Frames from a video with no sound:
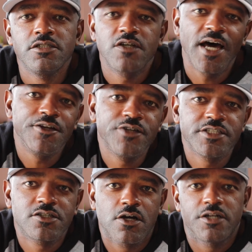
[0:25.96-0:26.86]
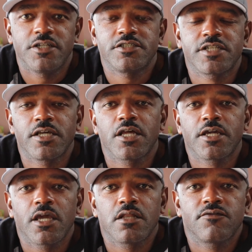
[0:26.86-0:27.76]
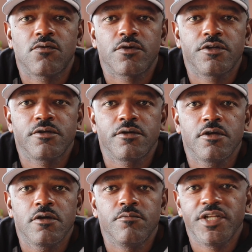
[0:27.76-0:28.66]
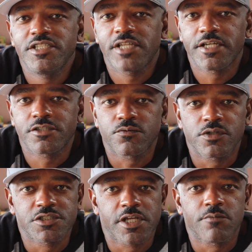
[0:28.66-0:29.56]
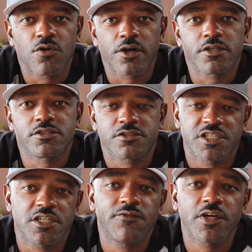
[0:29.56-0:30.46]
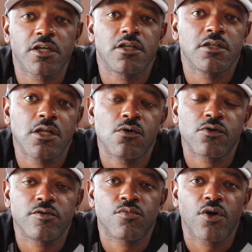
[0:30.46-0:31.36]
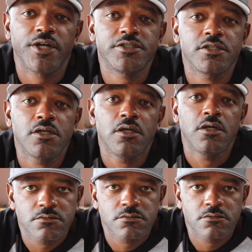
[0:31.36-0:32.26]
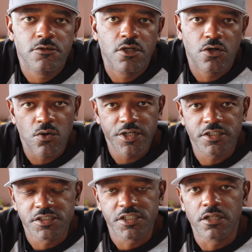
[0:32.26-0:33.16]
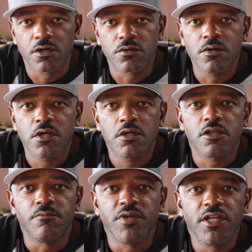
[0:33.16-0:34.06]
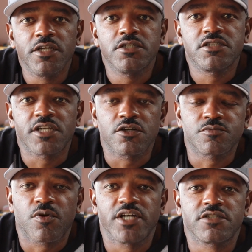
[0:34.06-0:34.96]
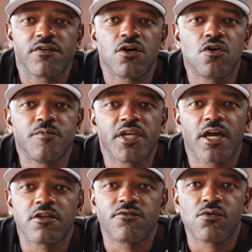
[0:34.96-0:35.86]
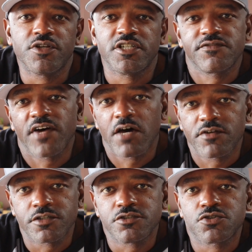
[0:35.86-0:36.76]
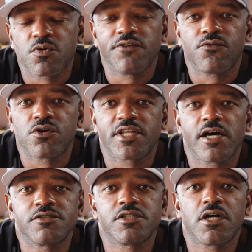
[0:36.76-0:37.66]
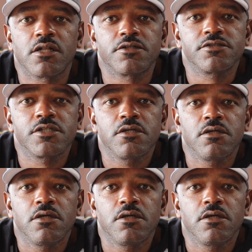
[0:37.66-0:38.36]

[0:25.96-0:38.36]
So how do you get started in a state like California? Many states and real estate markets are significantly lower in price. According to Zillow, the median sales price of a home in California is $524,000.